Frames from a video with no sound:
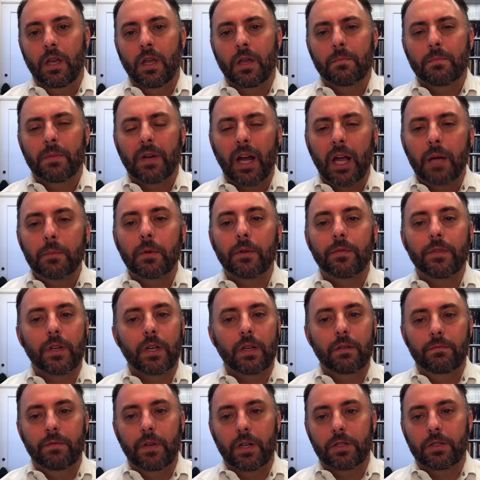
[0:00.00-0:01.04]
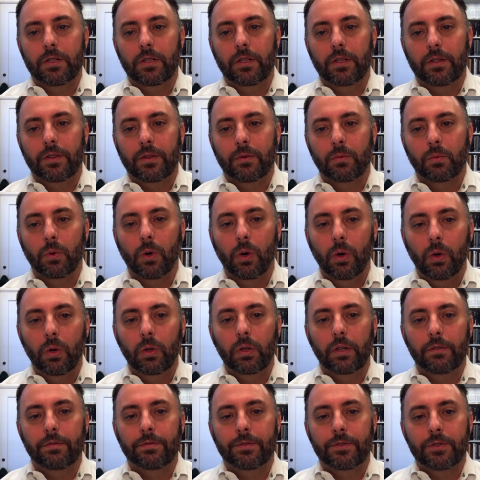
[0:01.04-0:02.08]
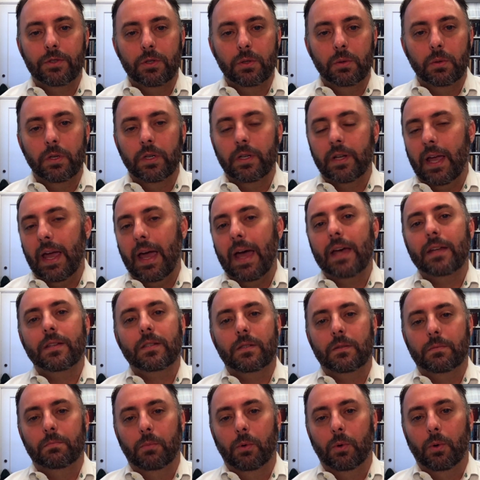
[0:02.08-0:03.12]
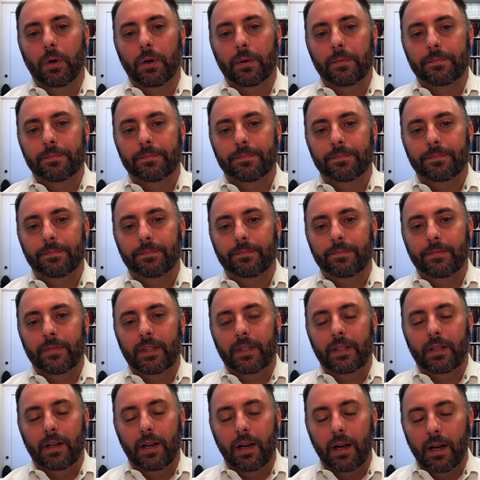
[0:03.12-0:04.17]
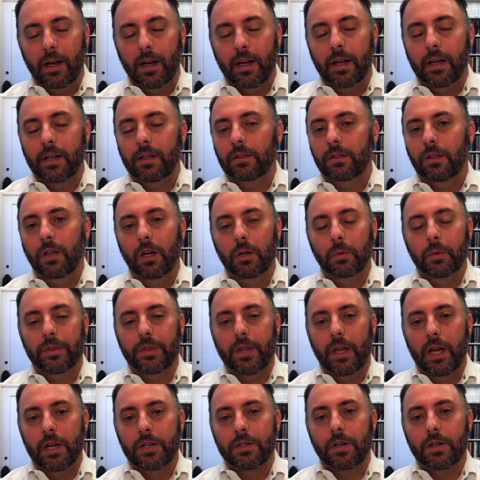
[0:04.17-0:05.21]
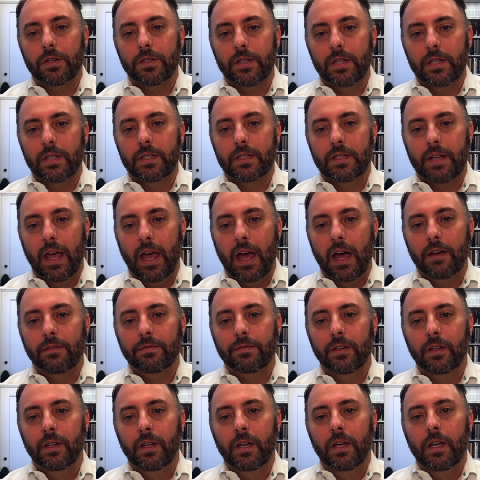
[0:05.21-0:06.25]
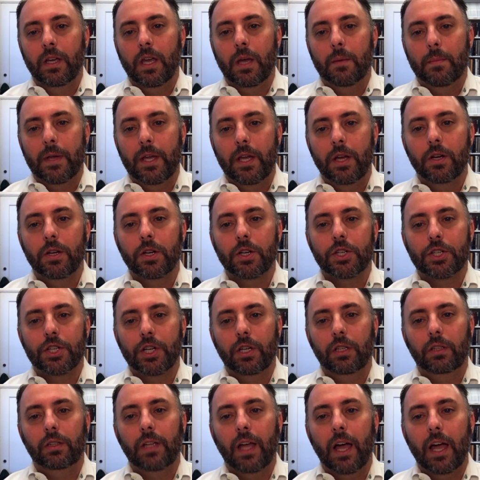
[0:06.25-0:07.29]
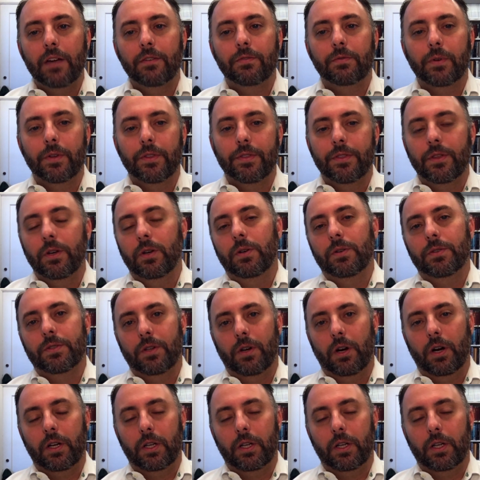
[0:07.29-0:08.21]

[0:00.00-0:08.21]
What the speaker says: But I am of the conviction that the role of steward asks more. I, along with the HRC staff, am here to share life with those in our